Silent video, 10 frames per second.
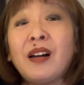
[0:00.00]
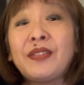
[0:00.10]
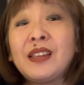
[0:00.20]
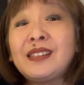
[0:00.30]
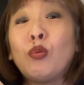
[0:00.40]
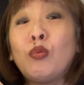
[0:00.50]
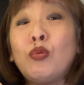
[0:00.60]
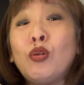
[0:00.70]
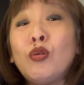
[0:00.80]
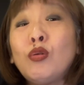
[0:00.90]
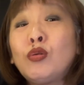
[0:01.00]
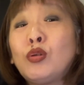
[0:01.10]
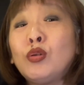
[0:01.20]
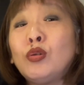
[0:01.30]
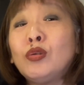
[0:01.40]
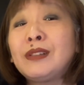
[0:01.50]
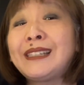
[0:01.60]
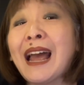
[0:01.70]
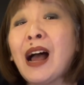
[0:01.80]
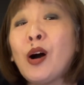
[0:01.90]
This Woo Goo
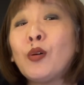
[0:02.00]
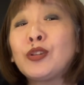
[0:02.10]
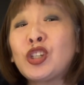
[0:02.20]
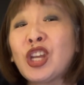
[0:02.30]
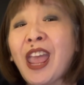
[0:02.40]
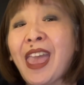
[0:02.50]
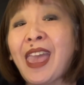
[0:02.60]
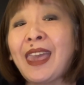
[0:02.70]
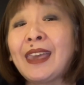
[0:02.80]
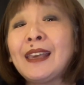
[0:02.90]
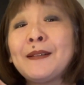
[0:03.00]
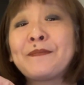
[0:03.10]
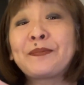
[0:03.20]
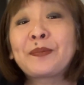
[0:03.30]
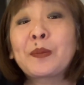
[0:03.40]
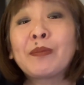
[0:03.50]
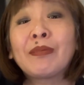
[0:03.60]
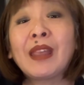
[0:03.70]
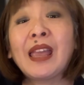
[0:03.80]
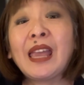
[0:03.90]
Dao Chang.
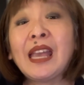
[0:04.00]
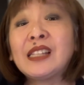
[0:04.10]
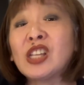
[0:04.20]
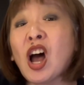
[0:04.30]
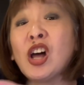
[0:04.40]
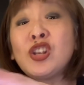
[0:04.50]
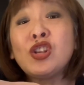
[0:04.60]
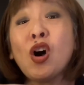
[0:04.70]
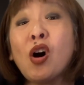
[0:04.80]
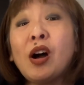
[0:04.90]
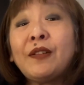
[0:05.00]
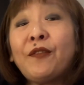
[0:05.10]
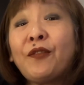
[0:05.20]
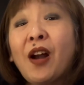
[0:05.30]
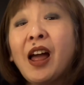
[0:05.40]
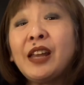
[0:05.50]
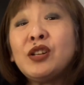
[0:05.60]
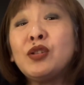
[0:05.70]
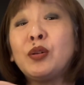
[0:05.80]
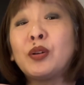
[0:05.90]
It's a non-fried
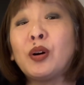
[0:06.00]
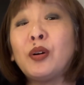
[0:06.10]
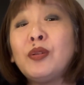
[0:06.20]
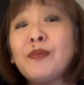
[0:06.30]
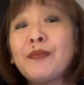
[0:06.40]
noodle.